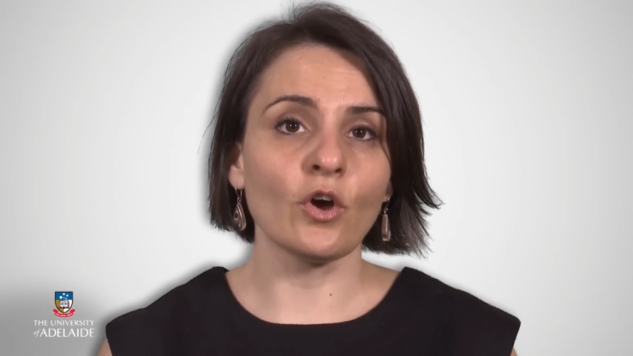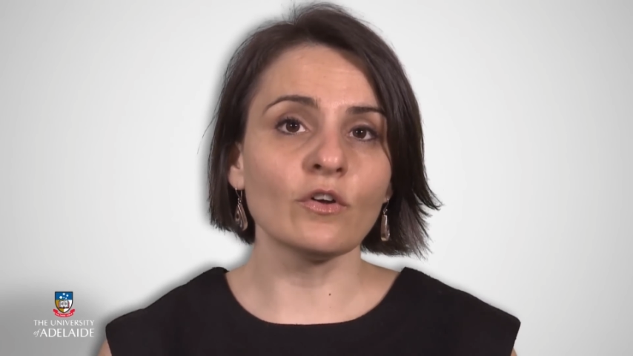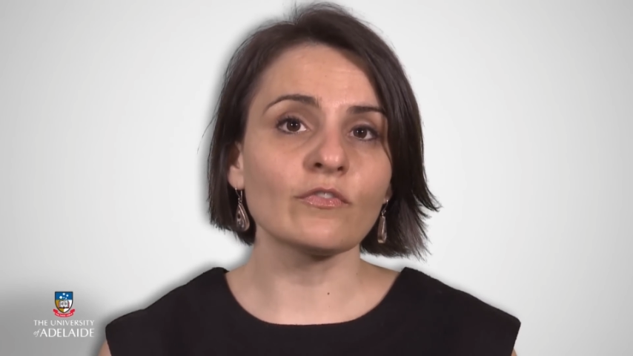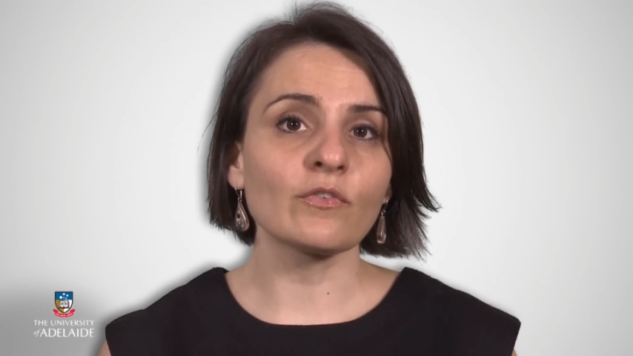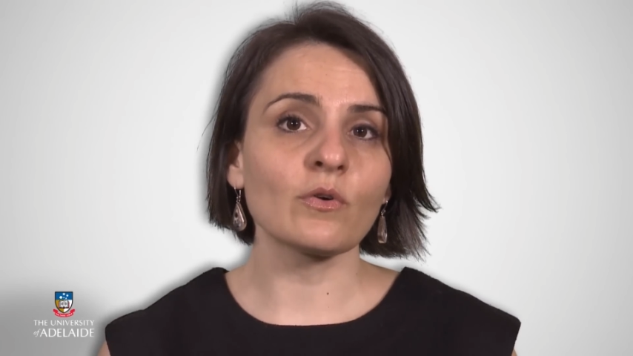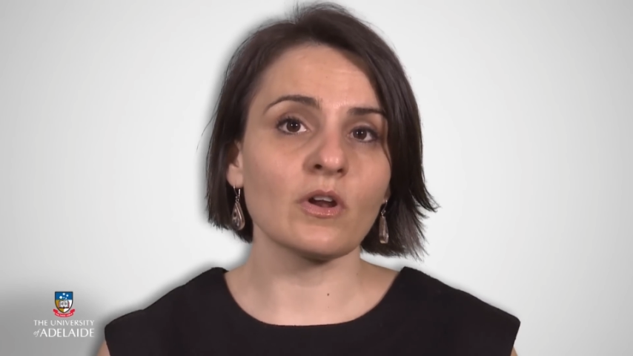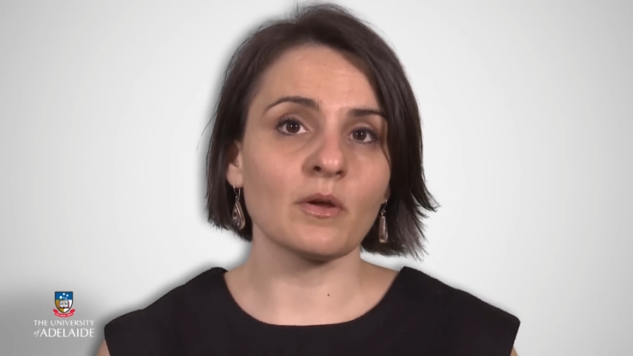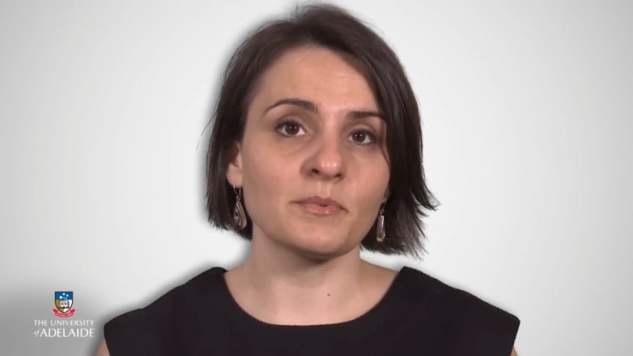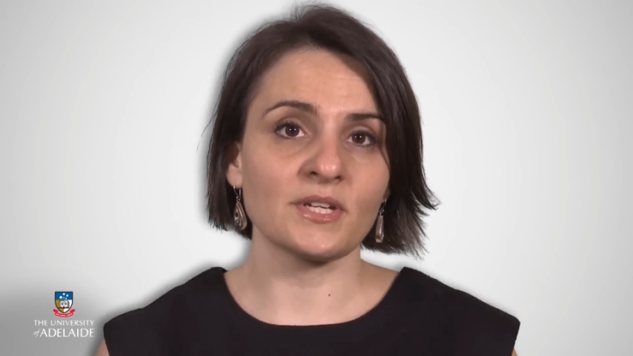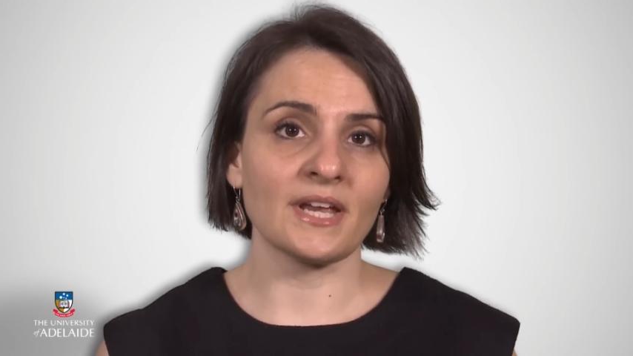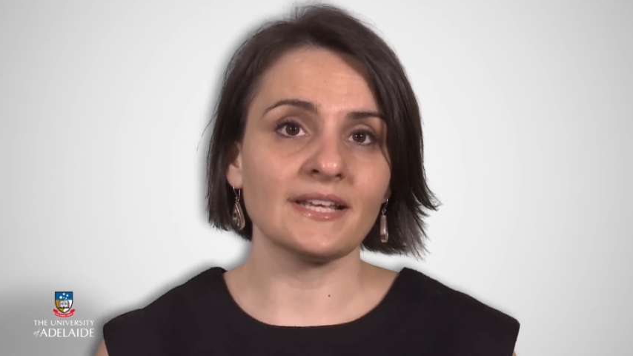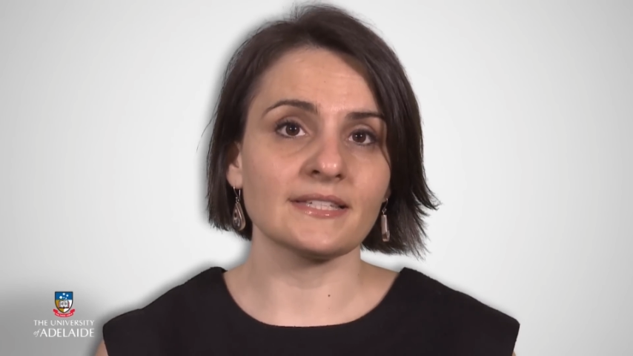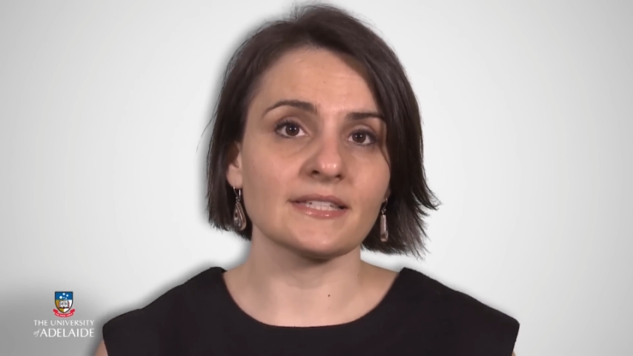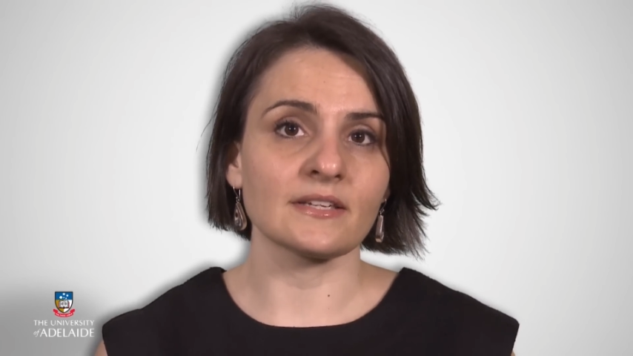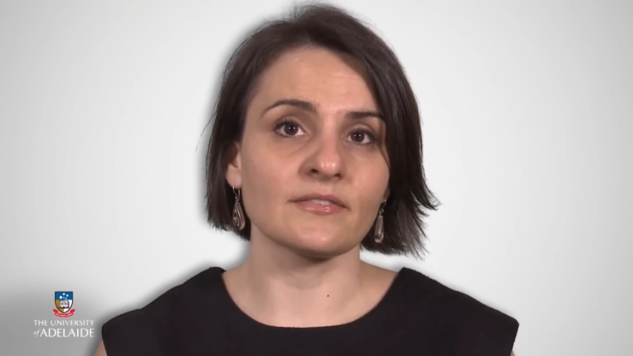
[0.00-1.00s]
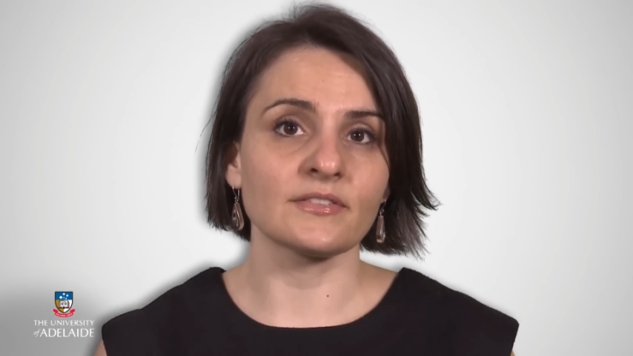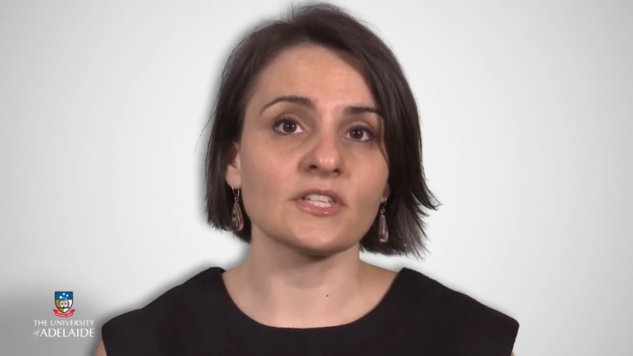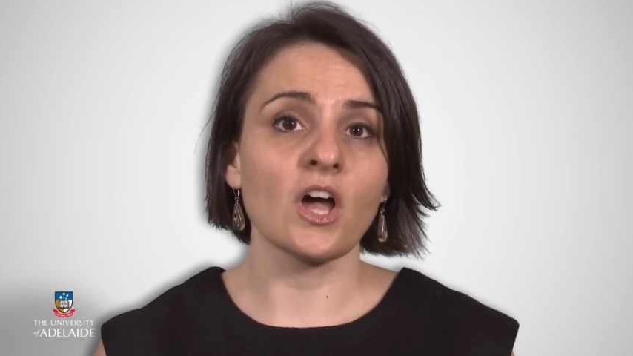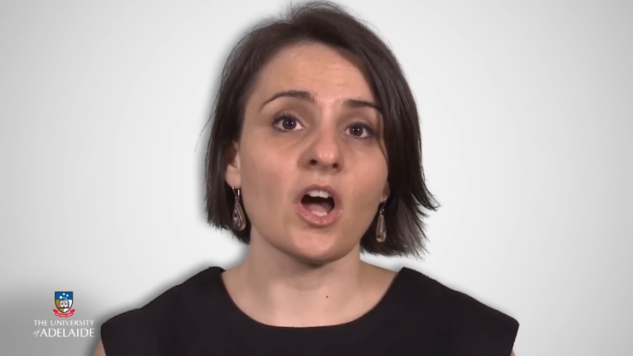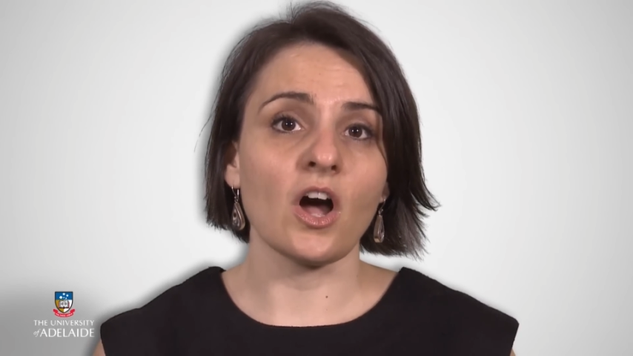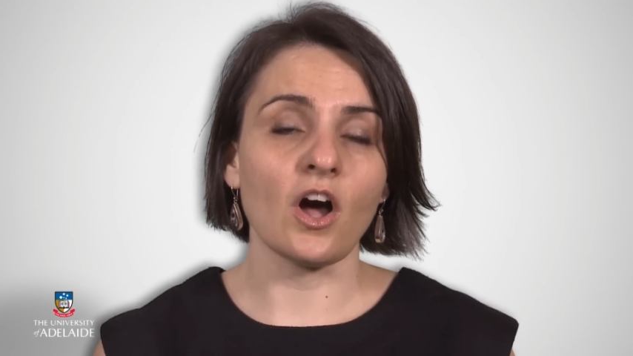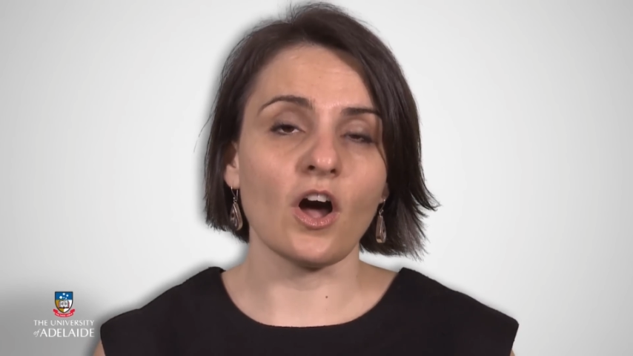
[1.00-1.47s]
overall
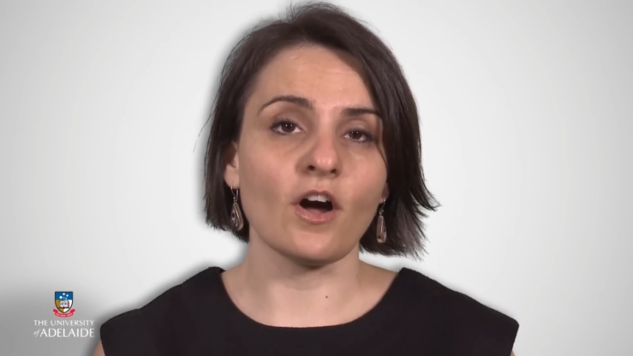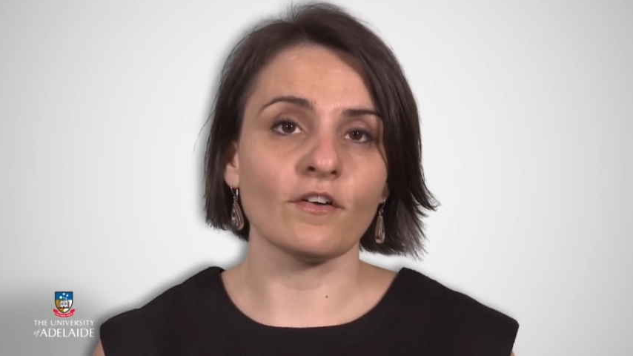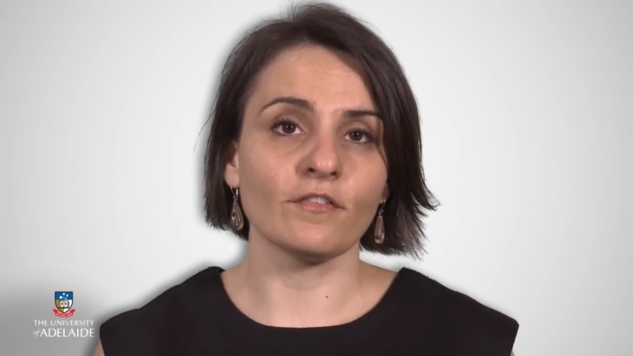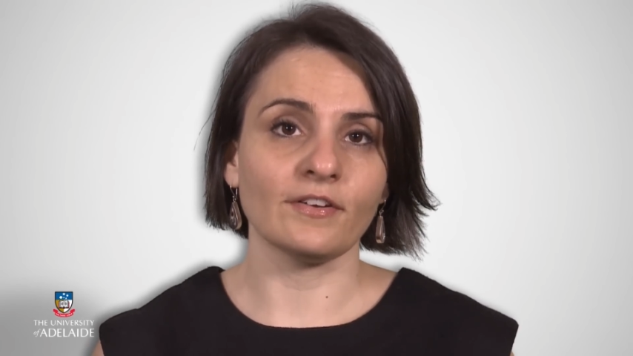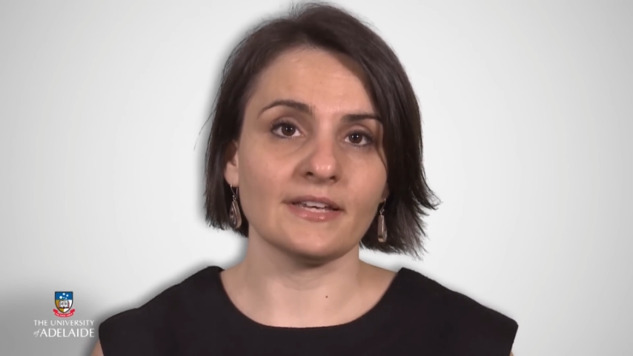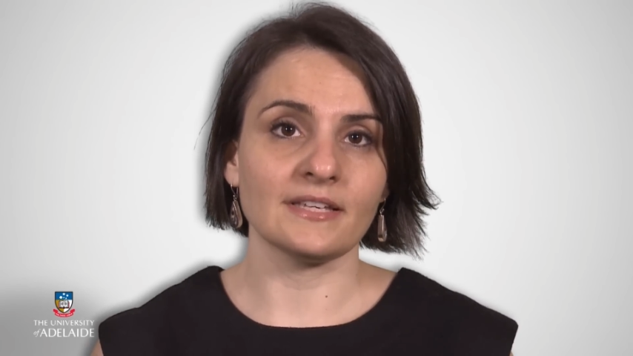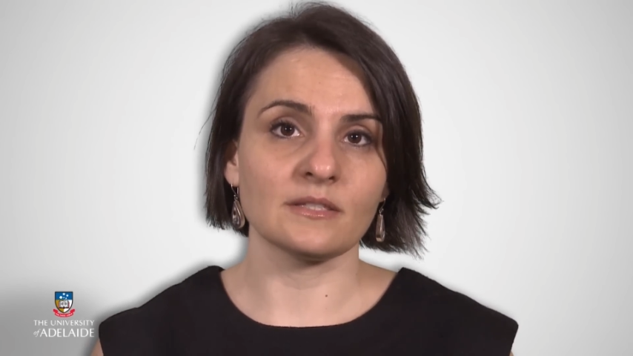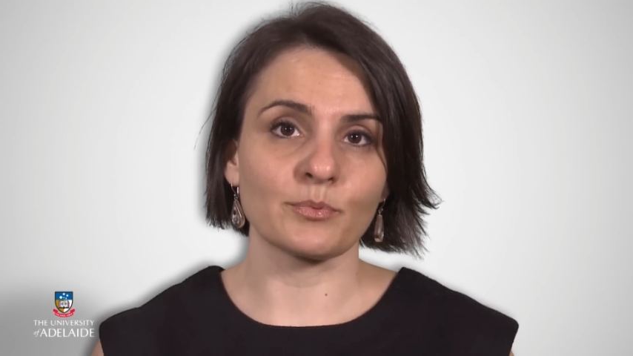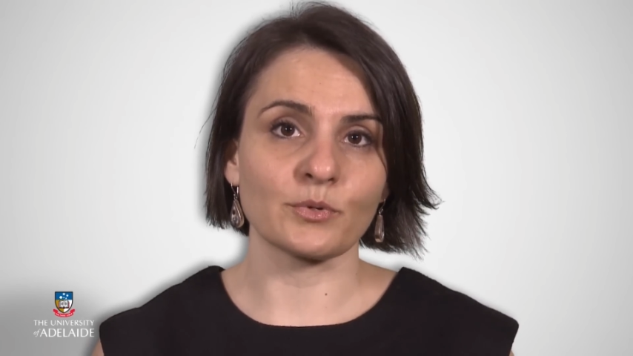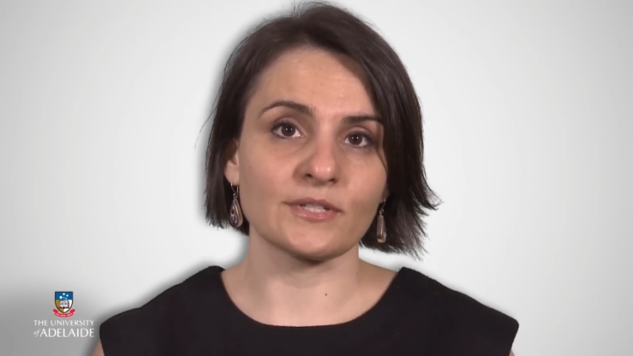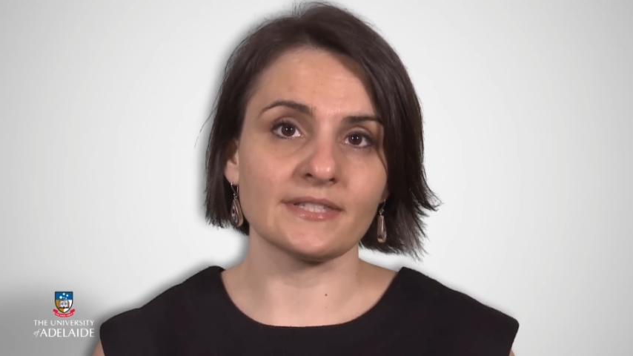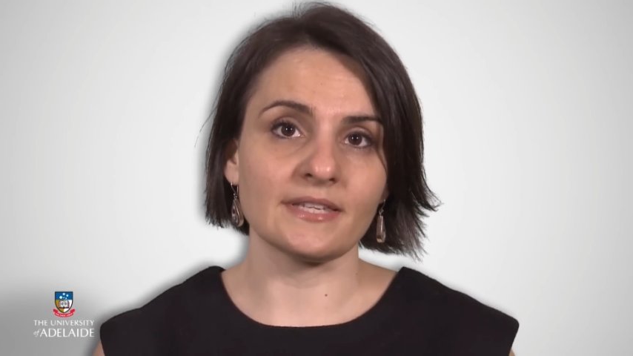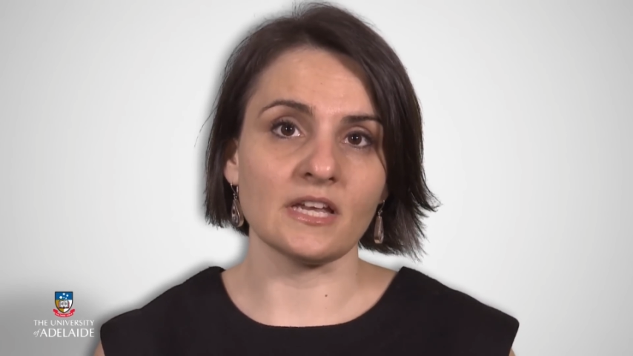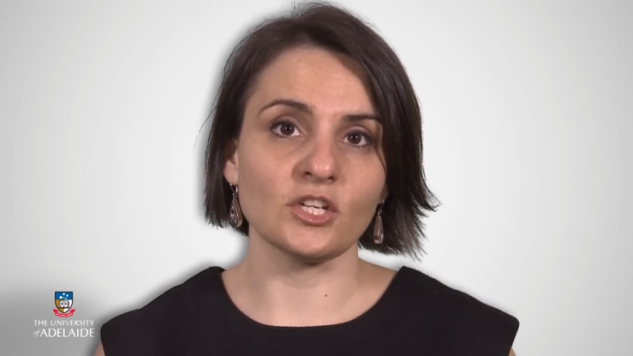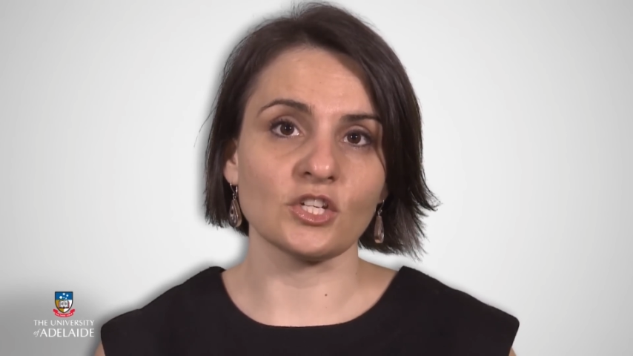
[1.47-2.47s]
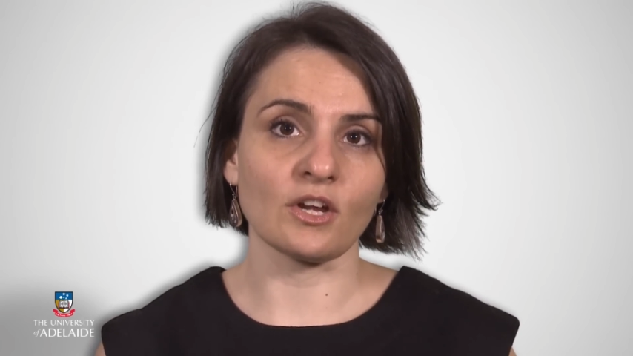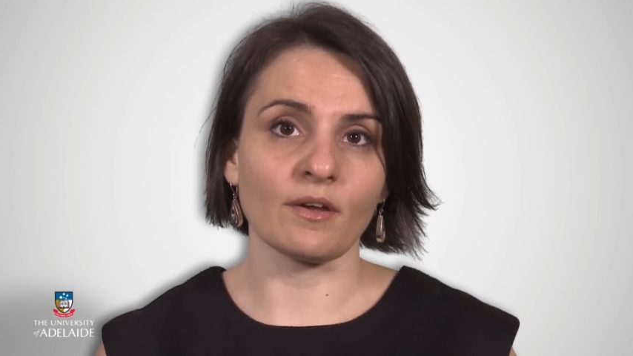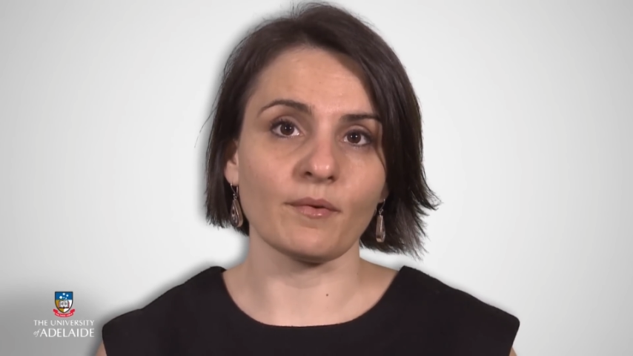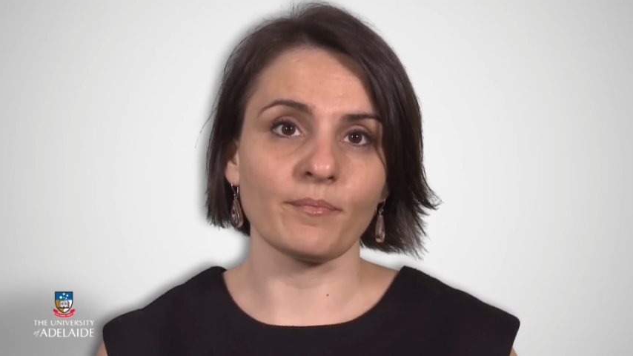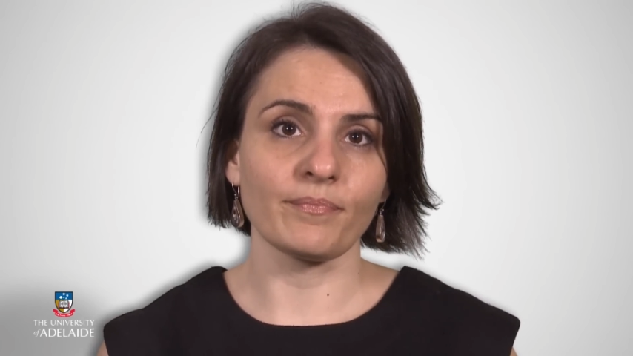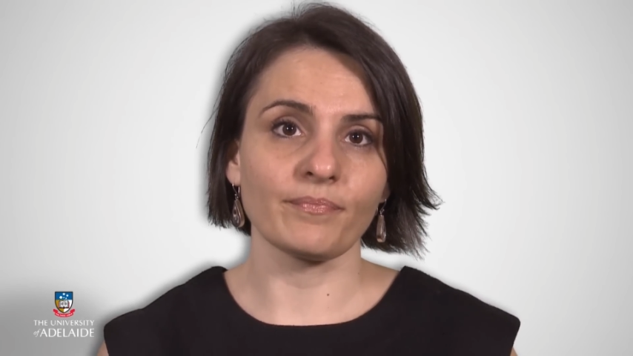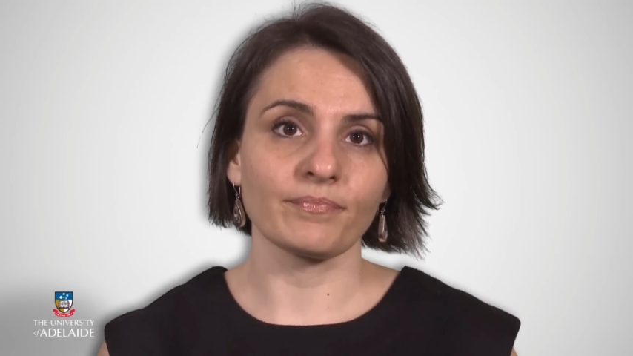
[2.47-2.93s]
objectives of his
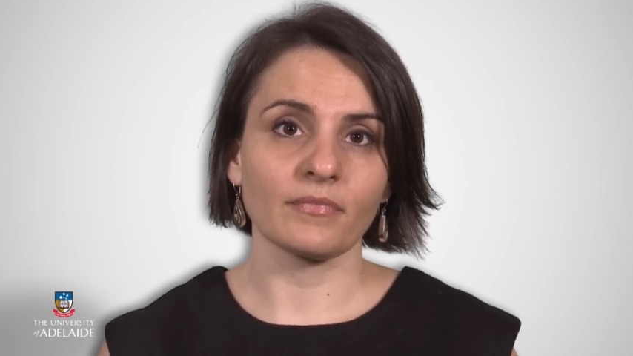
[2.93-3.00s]
procedure.